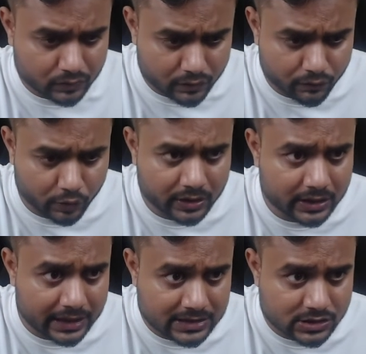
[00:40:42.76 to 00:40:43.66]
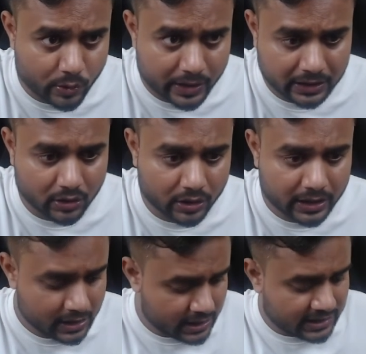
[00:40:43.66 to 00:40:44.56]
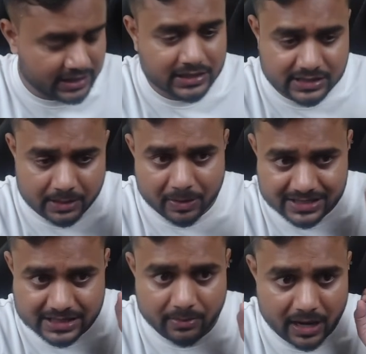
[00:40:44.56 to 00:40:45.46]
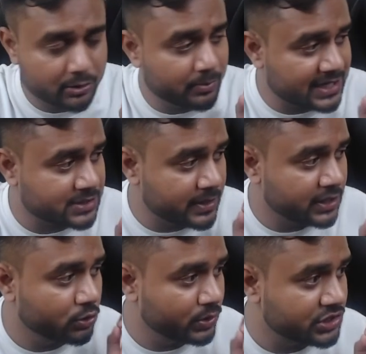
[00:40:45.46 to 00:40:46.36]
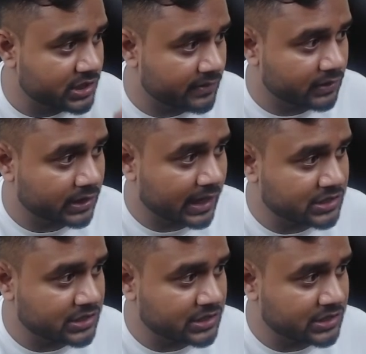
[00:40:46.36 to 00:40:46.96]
full text query. Okay, step by step I will be explaining you each and everything, guys.